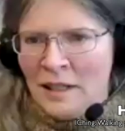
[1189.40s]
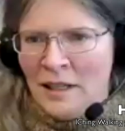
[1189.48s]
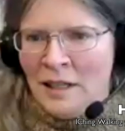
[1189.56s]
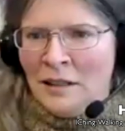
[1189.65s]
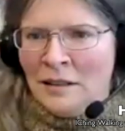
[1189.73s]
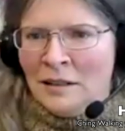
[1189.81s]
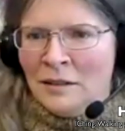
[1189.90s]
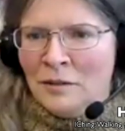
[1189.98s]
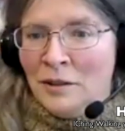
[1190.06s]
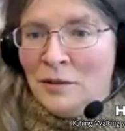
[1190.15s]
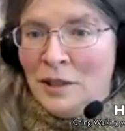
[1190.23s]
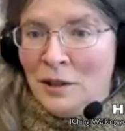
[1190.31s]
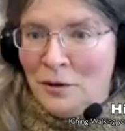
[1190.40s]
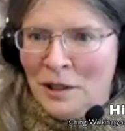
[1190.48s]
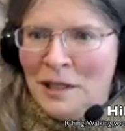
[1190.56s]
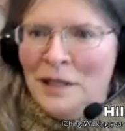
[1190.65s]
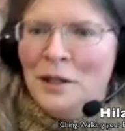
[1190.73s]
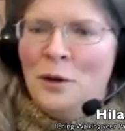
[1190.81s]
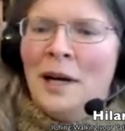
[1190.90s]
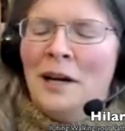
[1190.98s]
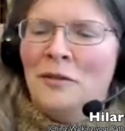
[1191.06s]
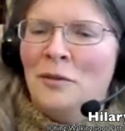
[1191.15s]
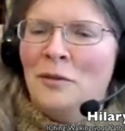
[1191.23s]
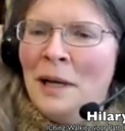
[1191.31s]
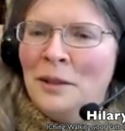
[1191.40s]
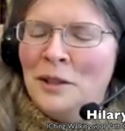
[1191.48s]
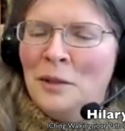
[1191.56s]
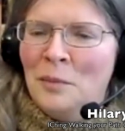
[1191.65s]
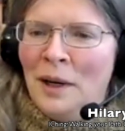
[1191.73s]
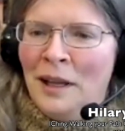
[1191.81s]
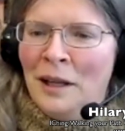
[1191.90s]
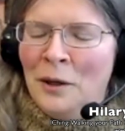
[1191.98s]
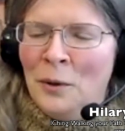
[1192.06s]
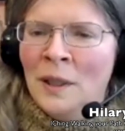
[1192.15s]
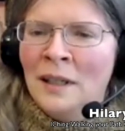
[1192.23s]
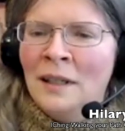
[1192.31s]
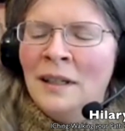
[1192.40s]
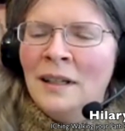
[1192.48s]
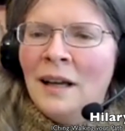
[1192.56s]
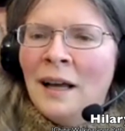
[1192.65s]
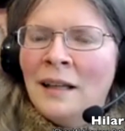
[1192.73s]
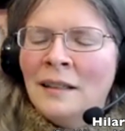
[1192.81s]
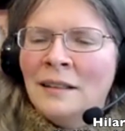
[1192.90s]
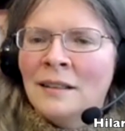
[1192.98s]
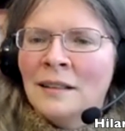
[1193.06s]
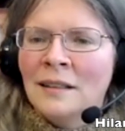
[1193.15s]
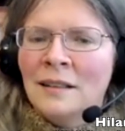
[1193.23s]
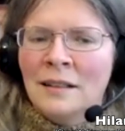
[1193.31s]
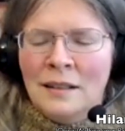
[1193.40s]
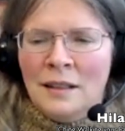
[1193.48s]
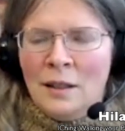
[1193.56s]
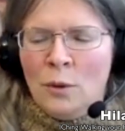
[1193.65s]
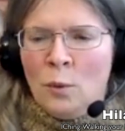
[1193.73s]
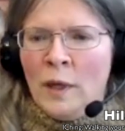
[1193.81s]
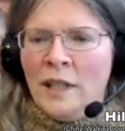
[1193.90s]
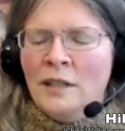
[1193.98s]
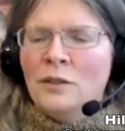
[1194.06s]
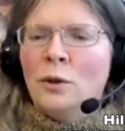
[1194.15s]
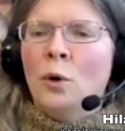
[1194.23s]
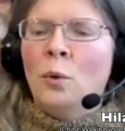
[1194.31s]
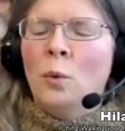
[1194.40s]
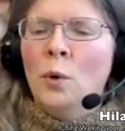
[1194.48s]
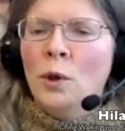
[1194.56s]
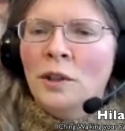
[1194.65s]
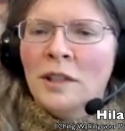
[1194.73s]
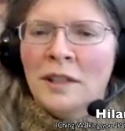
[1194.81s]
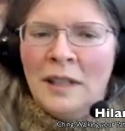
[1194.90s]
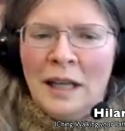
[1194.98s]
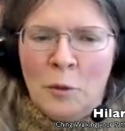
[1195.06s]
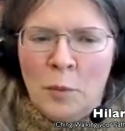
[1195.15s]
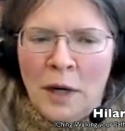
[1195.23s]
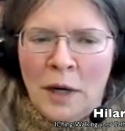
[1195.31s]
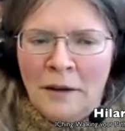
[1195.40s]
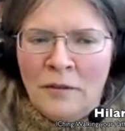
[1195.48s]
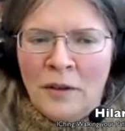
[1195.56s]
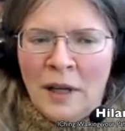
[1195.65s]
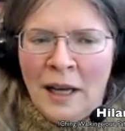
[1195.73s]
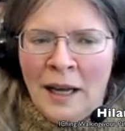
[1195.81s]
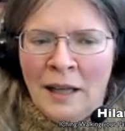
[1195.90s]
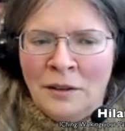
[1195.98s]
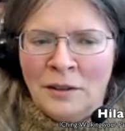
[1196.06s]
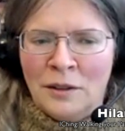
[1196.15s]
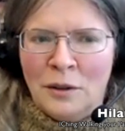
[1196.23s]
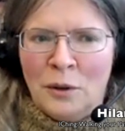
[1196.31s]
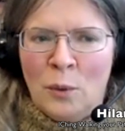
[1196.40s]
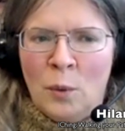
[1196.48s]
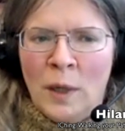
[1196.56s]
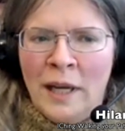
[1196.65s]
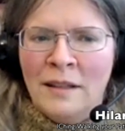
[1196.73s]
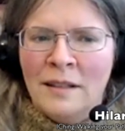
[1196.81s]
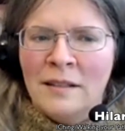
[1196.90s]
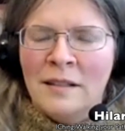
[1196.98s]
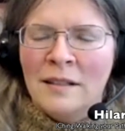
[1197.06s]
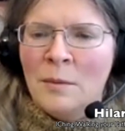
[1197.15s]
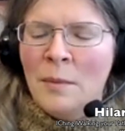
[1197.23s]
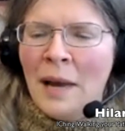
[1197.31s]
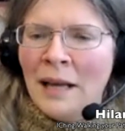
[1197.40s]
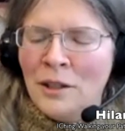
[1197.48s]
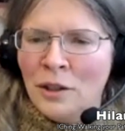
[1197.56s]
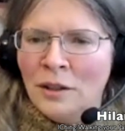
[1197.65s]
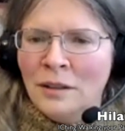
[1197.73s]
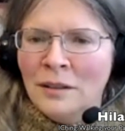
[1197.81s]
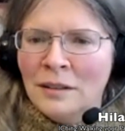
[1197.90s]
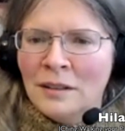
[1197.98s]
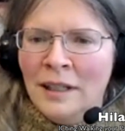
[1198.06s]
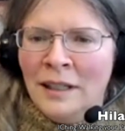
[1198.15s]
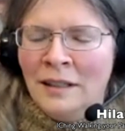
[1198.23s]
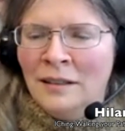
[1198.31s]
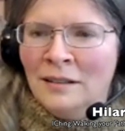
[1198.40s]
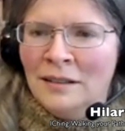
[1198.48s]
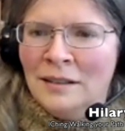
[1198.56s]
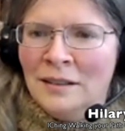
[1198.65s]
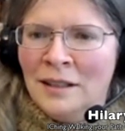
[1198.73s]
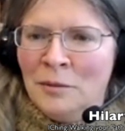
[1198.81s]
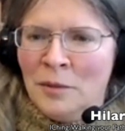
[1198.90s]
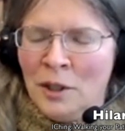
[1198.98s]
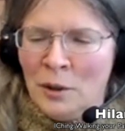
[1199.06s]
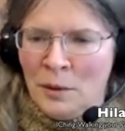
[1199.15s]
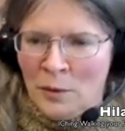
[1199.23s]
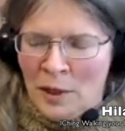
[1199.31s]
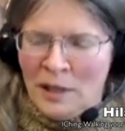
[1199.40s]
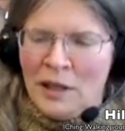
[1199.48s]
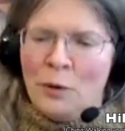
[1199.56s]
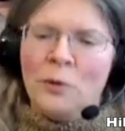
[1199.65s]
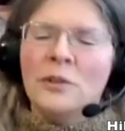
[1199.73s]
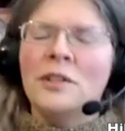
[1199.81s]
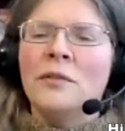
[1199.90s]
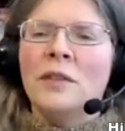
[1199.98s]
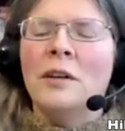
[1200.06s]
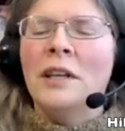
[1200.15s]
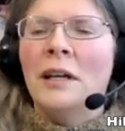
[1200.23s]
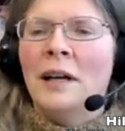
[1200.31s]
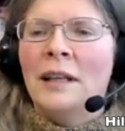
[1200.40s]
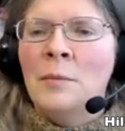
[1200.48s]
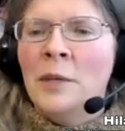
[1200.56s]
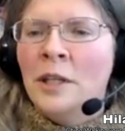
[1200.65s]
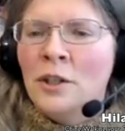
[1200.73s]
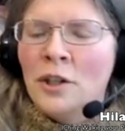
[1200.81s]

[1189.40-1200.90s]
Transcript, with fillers: in 53 you have mountain below and wind or wood above and the way mm. this is imagined in the, the, the way the authors of the image